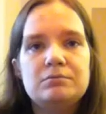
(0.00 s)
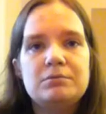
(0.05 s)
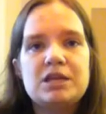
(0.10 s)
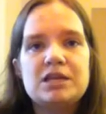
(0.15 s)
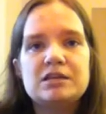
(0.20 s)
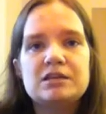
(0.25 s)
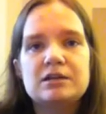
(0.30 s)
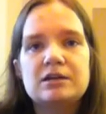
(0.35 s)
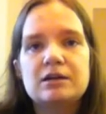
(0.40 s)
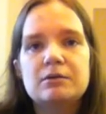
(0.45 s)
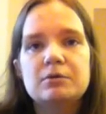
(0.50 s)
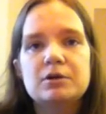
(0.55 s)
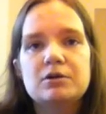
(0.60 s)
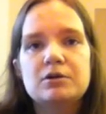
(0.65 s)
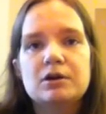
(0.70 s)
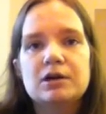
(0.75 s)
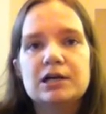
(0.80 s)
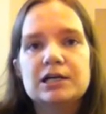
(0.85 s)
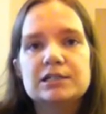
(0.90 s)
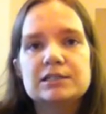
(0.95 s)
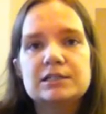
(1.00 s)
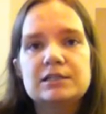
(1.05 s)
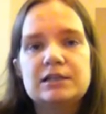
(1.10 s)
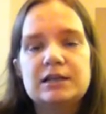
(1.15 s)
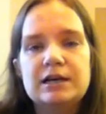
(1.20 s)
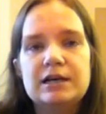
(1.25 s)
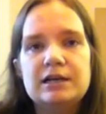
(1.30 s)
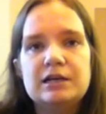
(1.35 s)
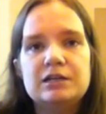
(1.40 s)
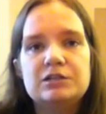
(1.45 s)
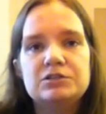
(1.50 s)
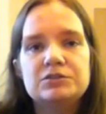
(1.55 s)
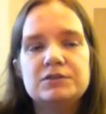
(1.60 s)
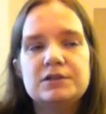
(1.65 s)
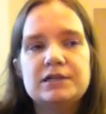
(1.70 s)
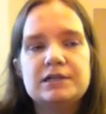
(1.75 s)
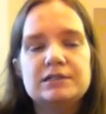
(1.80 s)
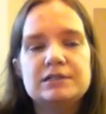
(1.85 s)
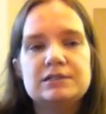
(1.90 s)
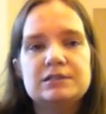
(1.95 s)
mean to come across in that
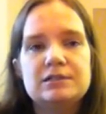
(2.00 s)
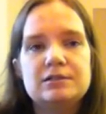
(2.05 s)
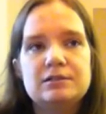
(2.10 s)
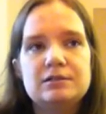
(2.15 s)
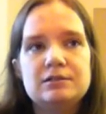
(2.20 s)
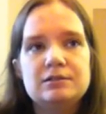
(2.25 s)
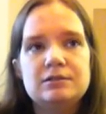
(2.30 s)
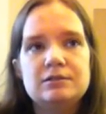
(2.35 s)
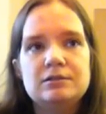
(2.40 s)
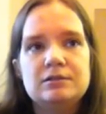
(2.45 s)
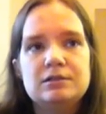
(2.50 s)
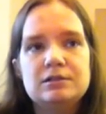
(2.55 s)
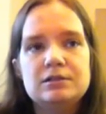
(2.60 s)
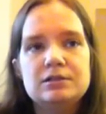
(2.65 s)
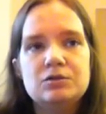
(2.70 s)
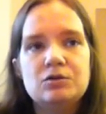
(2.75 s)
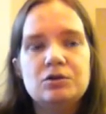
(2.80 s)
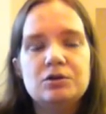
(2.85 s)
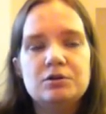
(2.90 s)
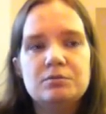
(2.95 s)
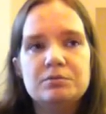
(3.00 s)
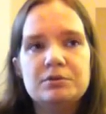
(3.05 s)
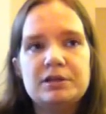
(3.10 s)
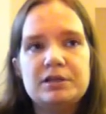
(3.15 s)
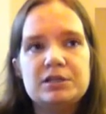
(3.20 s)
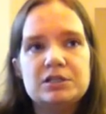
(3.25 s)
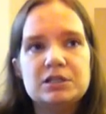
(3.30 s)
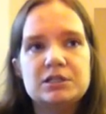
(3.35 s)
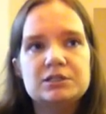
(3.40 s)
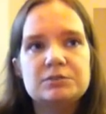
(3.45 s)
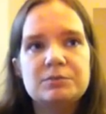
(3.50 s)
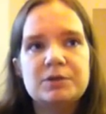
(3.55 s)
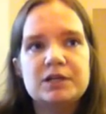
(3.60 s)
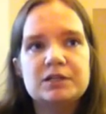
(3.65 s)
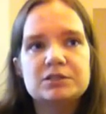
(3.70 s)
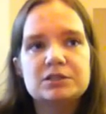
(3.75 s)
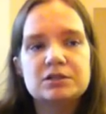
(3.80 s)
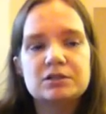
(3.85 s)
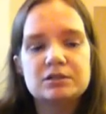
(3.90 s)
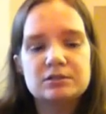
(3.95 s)
entry as, as horribly
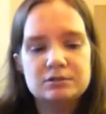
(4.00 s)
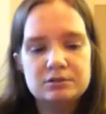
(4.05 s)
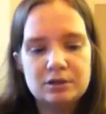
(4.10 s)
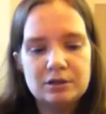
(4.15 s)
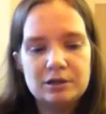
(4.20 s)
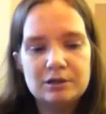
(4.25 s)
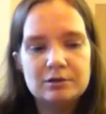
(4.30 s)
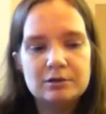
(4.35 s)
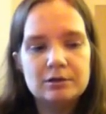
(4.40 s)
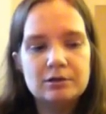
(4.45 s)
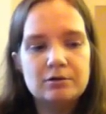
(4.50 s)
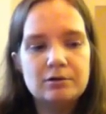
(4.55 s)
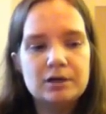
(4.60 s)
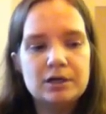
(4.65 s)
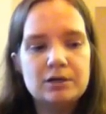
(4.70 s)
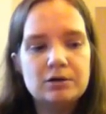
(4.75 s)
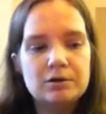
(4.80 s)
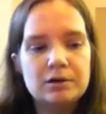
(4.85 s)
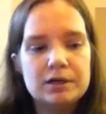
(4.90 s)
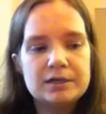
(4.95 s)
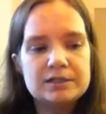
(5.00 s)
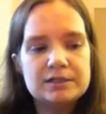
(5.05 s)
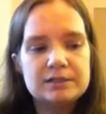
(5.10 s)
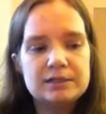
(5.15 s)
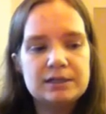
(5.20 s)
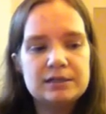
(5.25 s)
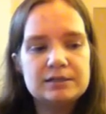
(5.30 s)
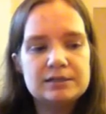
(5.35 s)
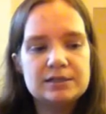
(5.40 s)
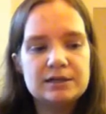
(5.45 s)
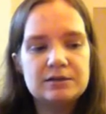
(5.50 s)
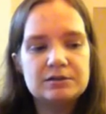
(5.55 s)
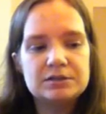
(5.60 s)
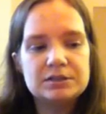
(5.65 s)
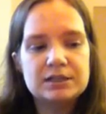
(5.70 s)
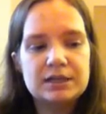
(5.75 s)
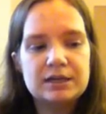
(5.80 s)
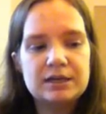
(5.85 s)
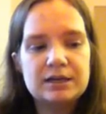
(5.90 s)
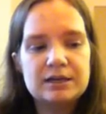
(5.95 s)
judgmental, although I know I, it
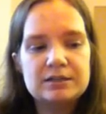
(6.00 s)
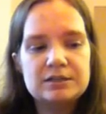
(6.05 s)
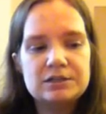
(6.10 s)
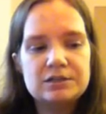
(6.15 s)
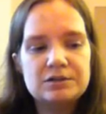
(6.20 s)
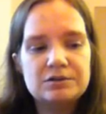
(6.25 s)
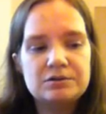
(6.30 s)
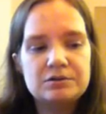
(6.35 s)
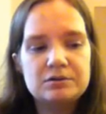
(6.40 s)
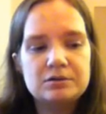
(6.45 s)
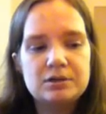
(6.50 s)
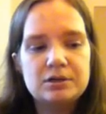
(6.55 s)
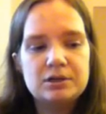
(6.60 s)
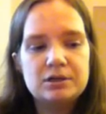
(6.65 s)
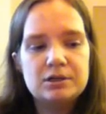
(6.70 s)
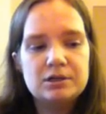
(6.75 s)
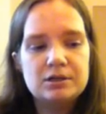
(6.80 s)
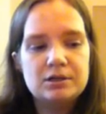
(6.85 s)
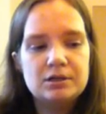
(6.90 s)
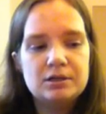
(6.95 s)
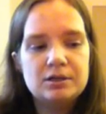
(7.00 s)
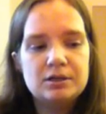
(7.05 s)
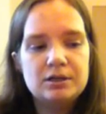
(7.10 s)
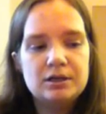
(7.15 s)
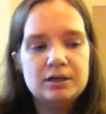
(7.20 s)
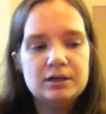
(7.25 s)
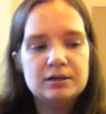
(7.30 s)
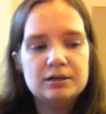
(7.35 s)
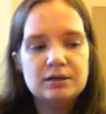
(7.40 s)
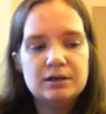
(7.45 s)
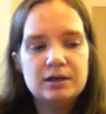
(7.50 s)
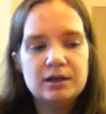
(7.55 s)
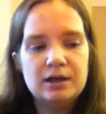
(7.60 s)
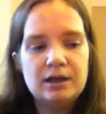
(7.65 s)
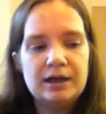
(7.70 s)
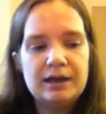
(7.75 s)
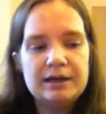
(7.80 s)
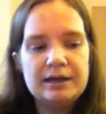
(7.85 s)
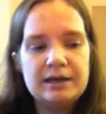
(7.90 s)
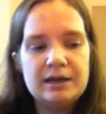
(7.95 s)
sounds like I do.
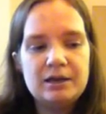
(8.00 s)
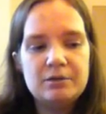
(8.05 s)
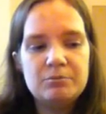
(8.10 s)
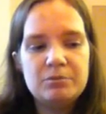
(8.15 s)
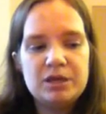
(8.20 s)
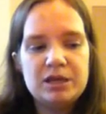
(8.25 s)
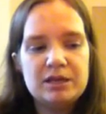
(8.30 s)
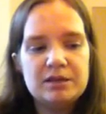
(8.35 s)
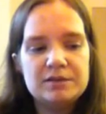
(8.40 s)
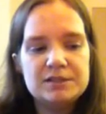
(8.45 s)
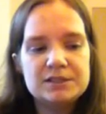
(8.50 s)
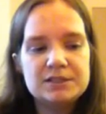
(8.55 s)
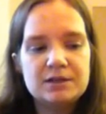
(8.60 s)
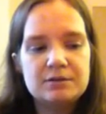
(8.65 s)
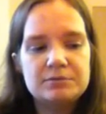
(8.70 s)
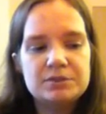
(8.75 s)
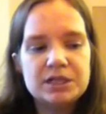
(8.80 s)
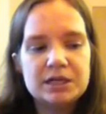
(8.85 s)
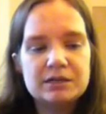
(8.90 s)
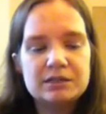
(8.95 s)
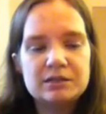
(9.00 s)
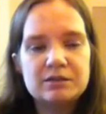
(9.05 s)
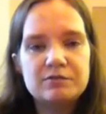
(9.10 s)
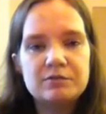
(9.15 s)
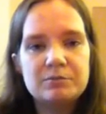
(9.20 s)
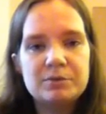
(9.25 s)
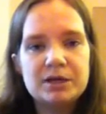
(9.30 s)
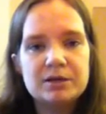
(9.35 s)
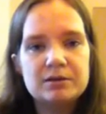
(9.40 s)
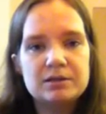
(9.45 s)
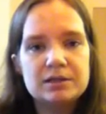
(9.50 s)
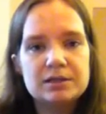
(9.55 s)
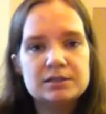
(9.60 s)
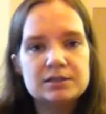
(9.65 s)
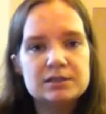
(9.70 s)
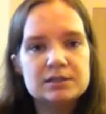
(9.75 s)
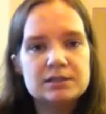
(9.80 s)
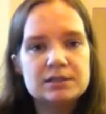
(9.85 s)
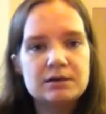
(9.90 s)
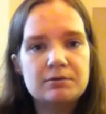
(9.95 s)
I can't be as objective about
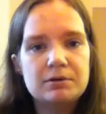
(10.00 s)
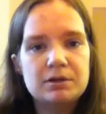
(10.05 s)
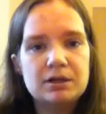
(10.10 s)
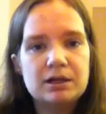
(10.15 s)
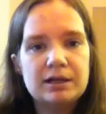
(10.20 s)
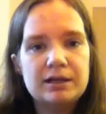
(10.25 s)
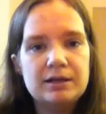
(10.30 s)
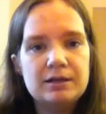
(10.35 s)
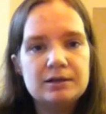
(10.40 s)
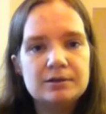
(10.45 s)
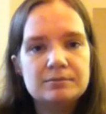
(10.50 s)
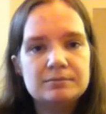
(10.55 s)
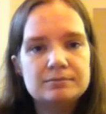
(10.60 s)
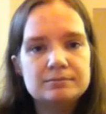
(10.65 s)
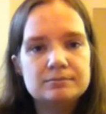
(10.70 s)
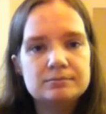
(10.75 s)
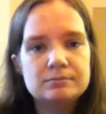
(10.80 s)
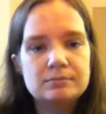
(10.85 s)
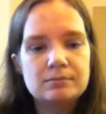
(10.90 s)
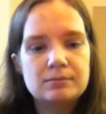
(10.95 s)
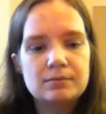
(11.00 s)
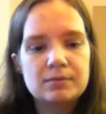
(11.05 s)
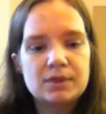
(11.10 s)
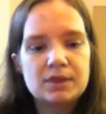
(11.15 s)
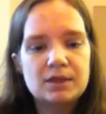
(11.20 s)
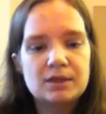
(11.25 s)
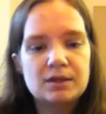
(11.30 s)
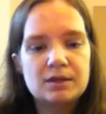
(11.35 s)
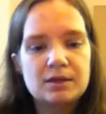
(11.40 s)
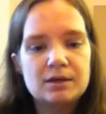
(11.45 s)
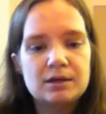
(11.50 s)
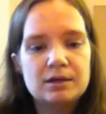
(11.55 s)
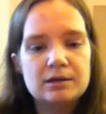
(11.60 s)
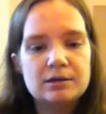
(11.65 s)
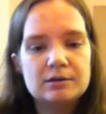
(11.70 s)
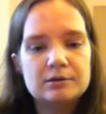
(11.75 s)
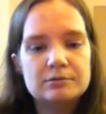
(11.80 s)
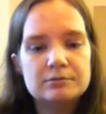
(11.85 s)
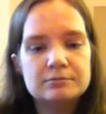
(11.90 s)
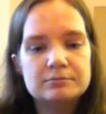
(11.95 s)
this as I would like.
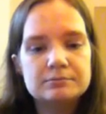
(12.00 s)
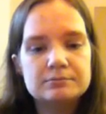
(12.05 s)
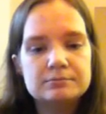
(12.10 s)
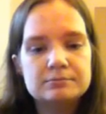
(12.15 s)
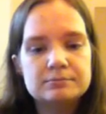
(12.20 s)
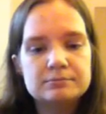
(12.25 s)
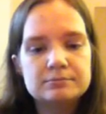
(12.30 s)
Um,